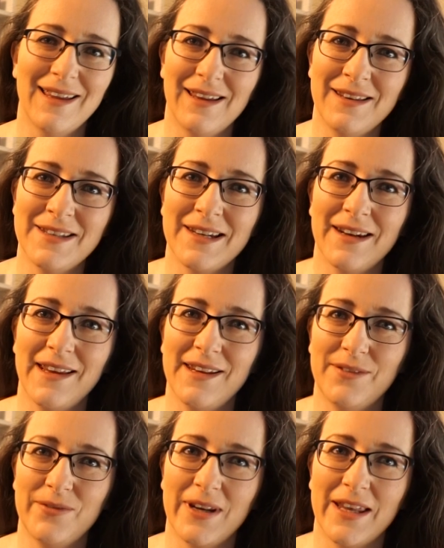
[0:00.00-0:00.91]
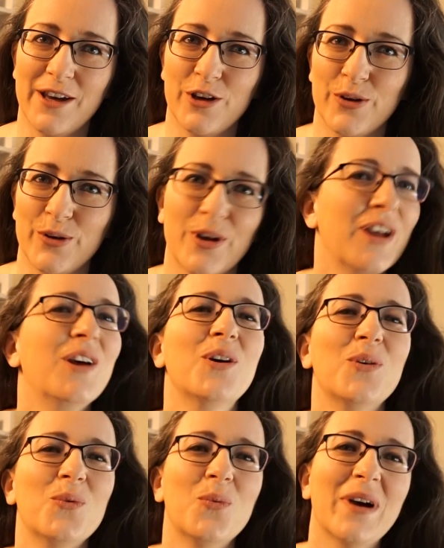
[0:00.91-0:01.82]
In today's video,
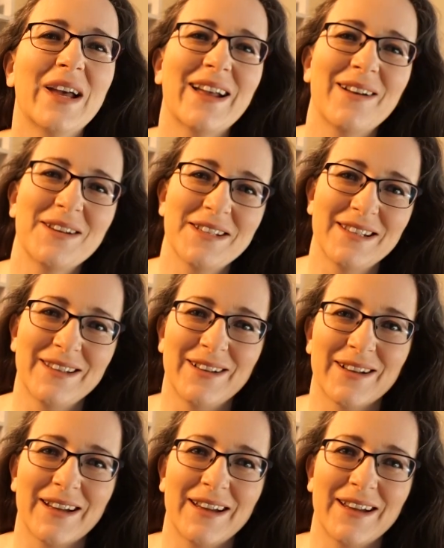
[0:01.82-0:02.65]
we're going to look